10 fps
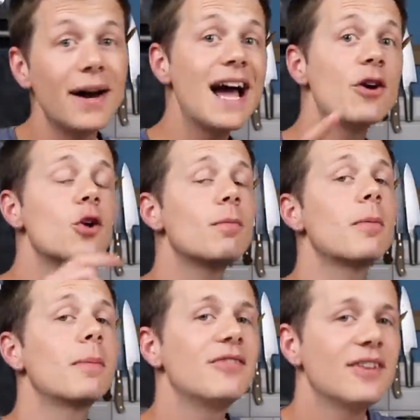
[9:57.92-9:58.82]
By now, you're
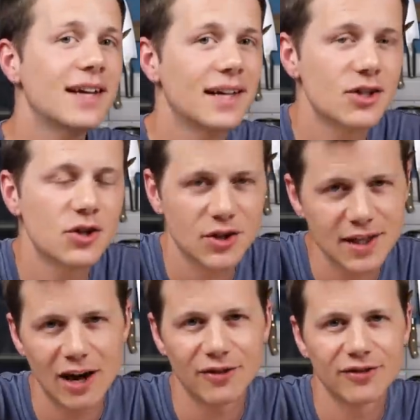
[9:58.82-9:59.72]
probably thinking to
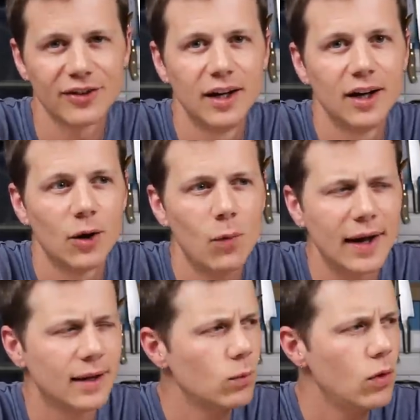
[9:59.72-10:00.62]
yourself,
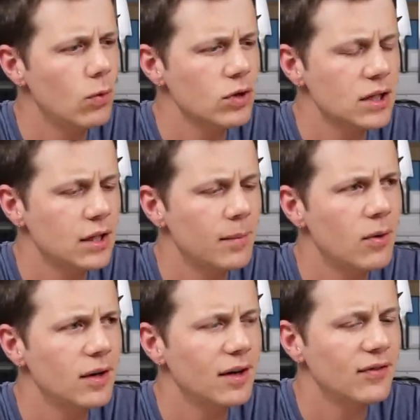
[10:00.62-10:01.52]
wait, what was the
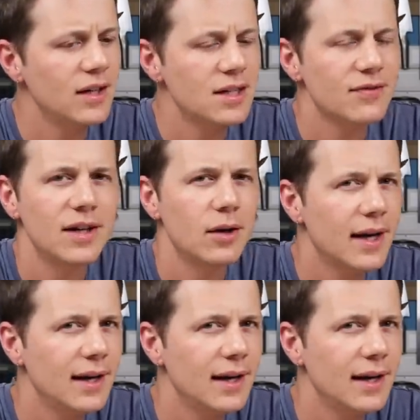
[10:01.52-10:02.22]
point of this video